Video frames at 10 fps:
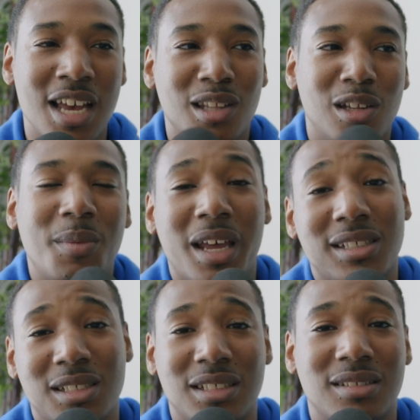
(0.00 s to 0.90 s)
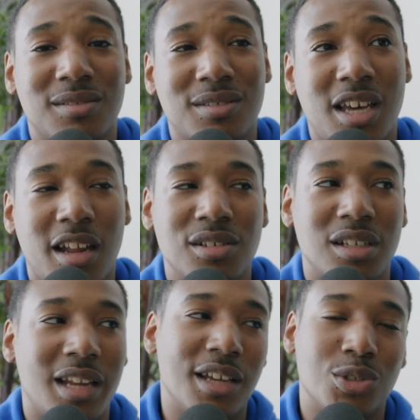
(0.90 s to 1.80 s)
The Luminex's colors are
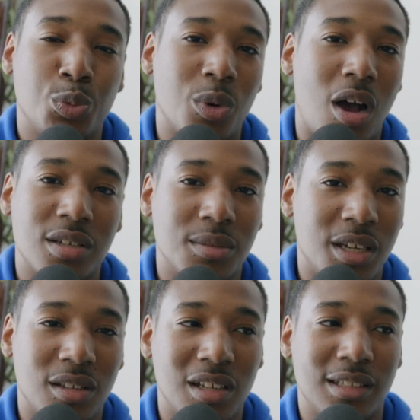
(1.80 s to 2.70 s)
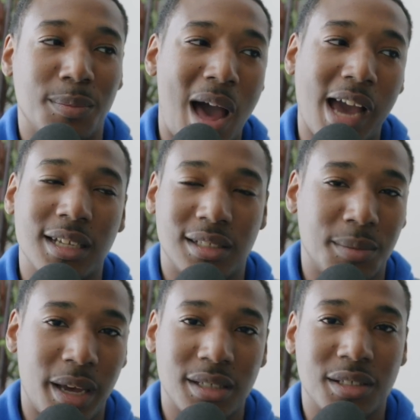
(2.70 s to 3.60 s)
not super awesome either. Like the Pocket is the
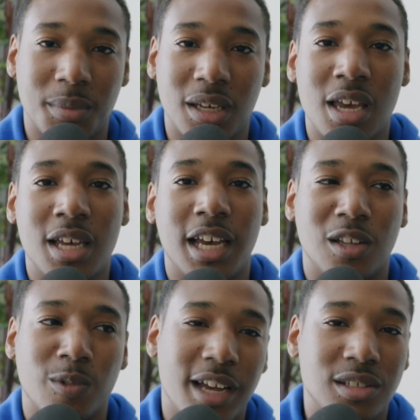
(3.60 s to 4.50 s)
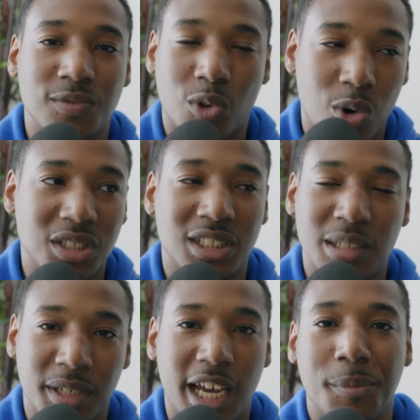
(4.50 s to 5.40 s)
best to me, and the Reds, of course, the
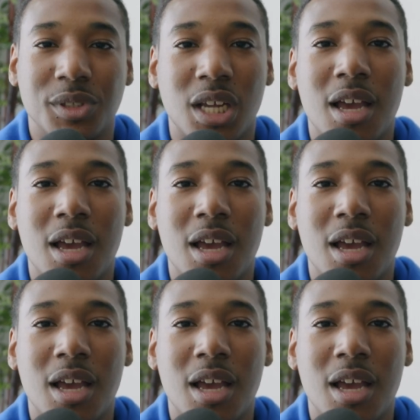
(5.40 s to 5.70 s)
cinema cameras.